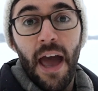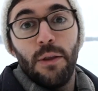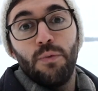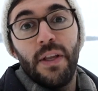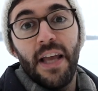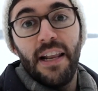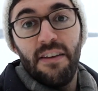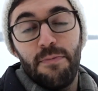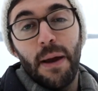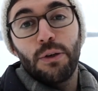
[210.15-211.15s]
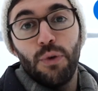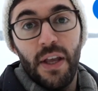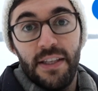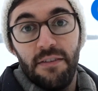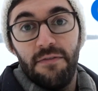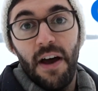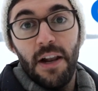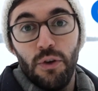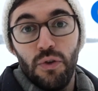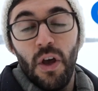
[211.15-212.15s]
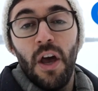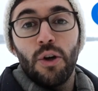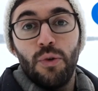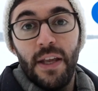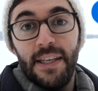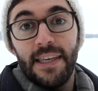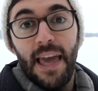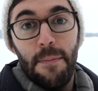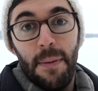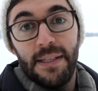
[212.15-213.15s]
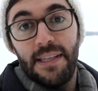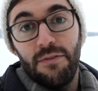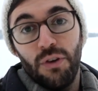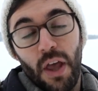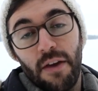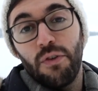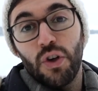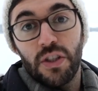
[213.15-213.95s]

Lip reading: and when I lived by creative values creating campaigns every day for a